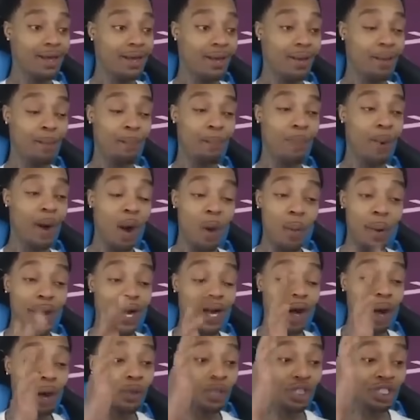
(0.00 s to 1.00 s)
Bro, we
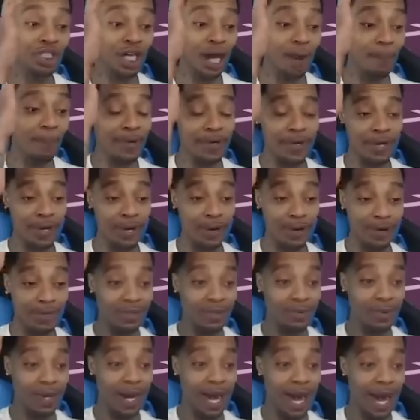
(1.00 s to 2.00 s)
don't jump in girls'
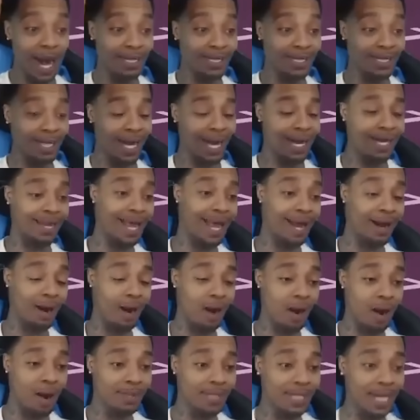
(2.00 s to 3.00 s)
hands like that,
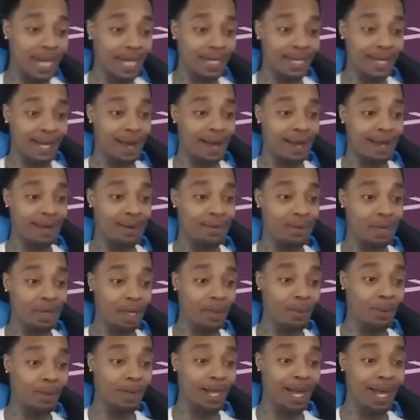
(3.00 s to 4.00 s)
arms like that, with the
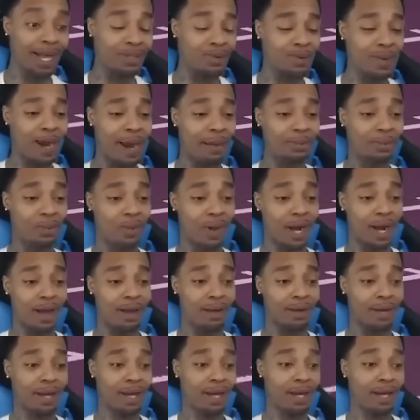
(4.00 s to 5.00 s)
legs wrapped around.
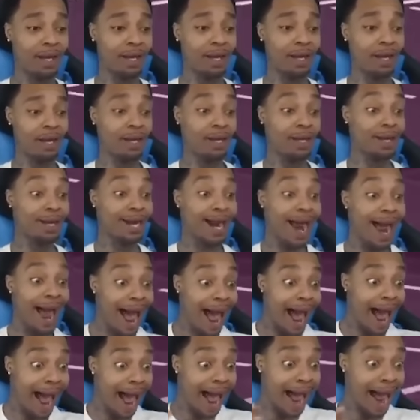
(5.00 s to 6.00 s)

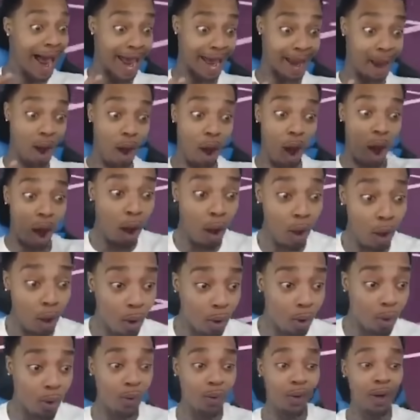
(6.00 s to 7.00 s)
Kai!
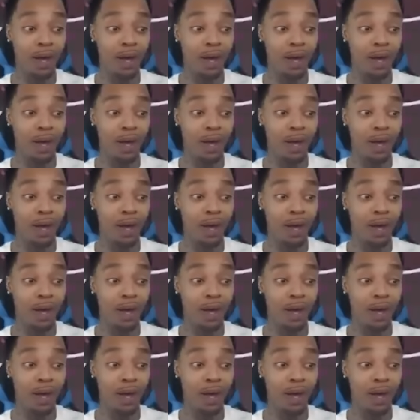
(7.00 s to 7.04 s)
Oh!